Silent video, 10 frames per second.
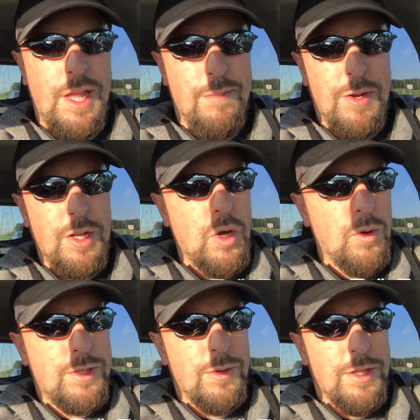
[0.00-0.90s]
I'm going to
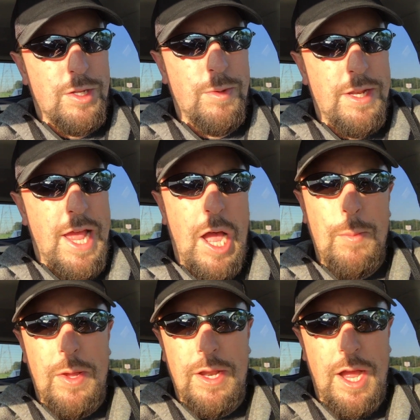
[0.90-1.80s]
go into a little bit now,
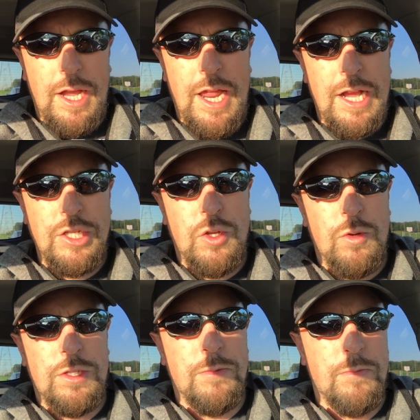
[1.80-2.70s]
but I'm going to actually
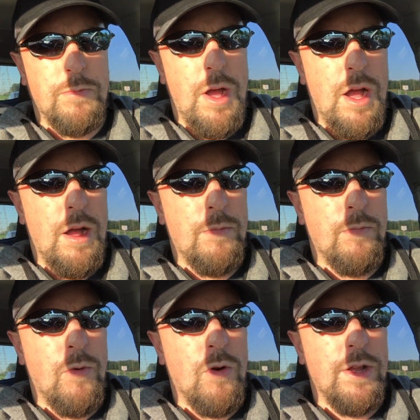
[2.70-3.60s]
go into mm, uh,
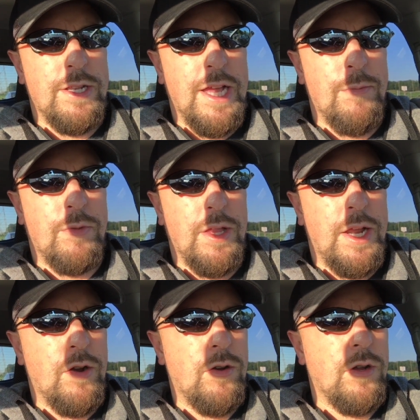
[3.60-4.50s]
more in depth
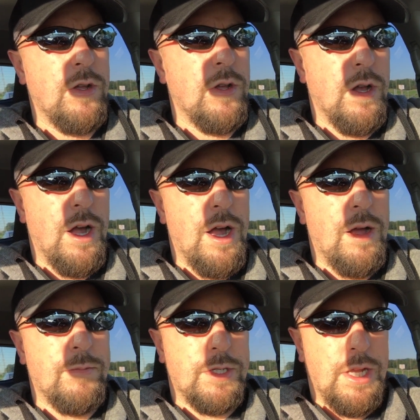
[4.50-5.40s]
later.
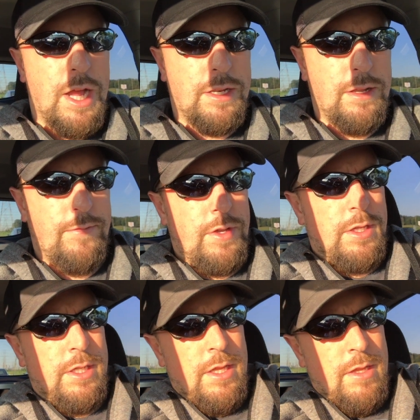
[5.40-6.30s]
I'm um, just at, if you
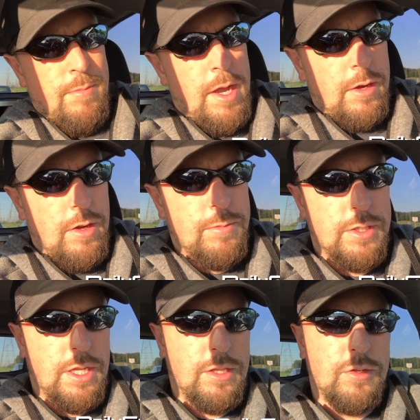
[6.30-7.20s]
can see in the background,
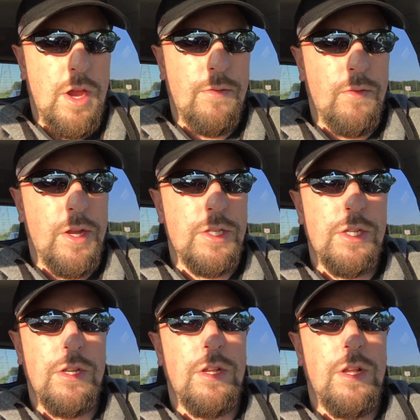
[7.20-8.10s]
just at the driving range.
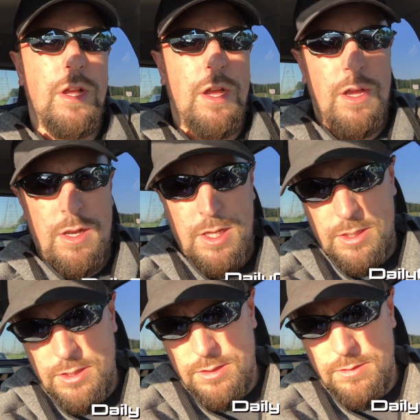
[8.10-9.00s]
Uh, and
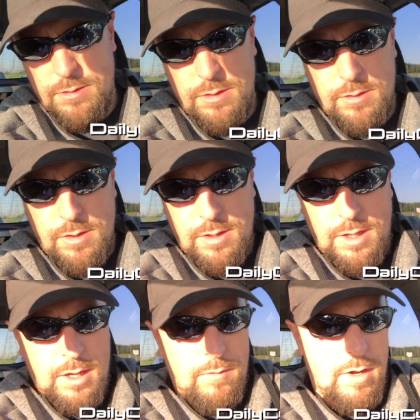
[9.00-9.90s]
it's I
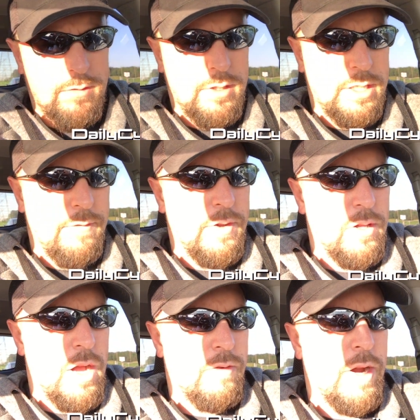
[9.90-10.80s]
think around 7
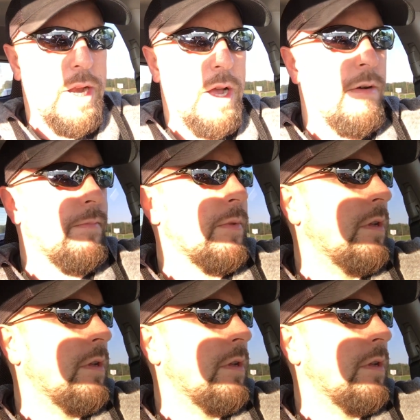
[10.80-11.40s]
o'clock right now.